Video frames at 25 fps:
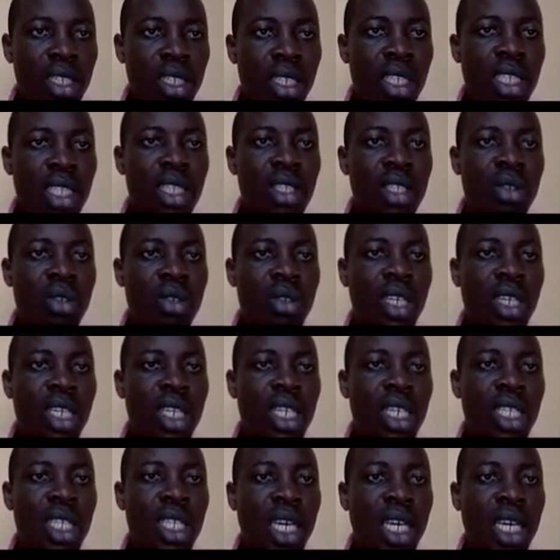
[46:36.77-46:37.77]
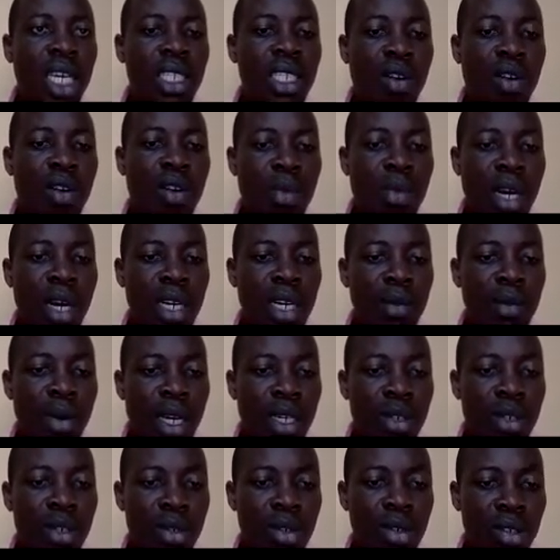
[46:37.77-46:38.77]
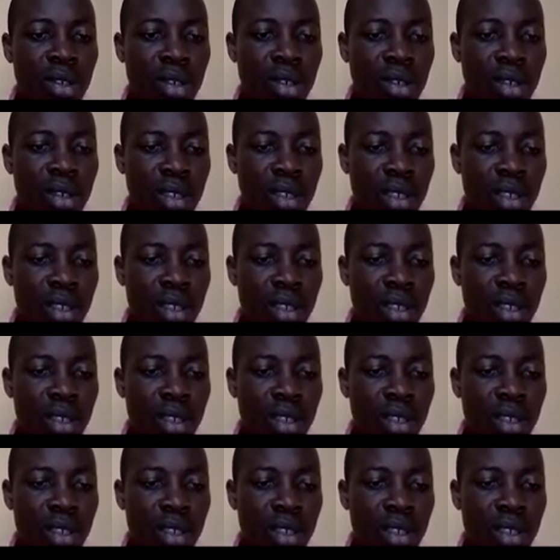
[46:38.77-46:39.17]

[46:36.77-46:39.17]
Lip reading: This, you click that command button,